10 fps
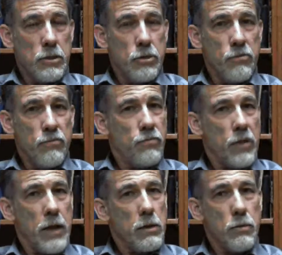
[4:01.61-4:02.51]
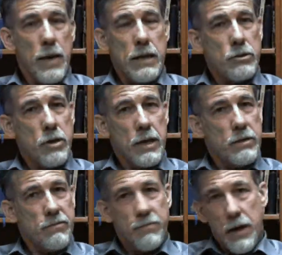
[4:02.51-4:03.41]
to flail around trying
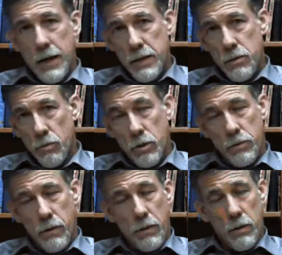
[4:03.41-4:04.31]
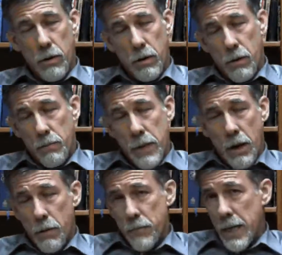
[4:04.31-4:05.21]
to find or, or, our,
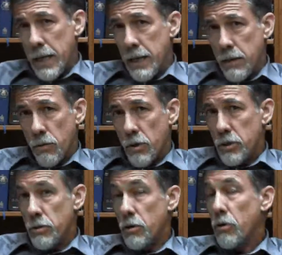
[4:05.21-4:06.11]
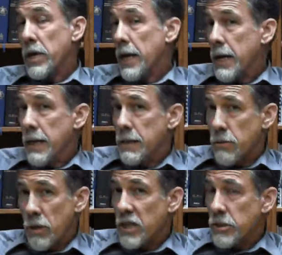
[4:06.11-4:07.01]
our meaning or to create
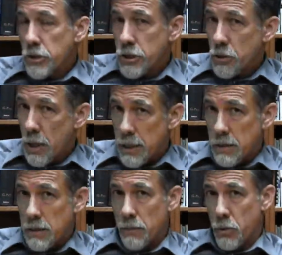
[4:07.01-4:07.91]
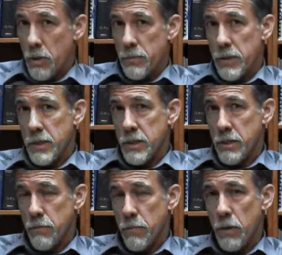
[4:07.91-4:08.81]
or construct a purpose,
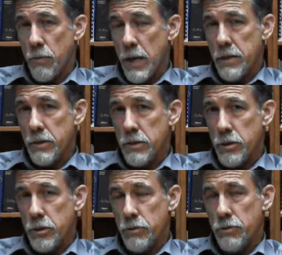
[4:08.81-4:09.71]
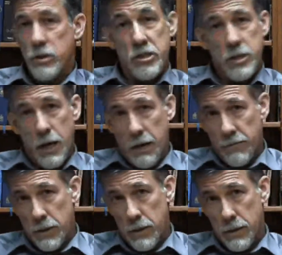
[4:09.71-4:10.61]
but rather to
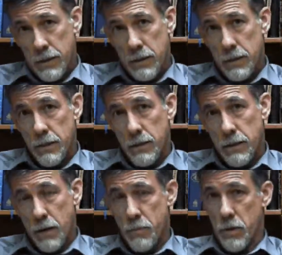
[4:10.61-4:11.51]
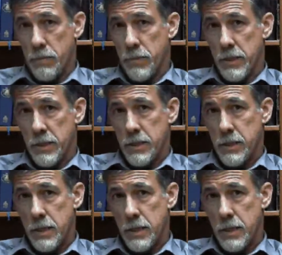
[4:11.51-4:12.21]
discover our purpose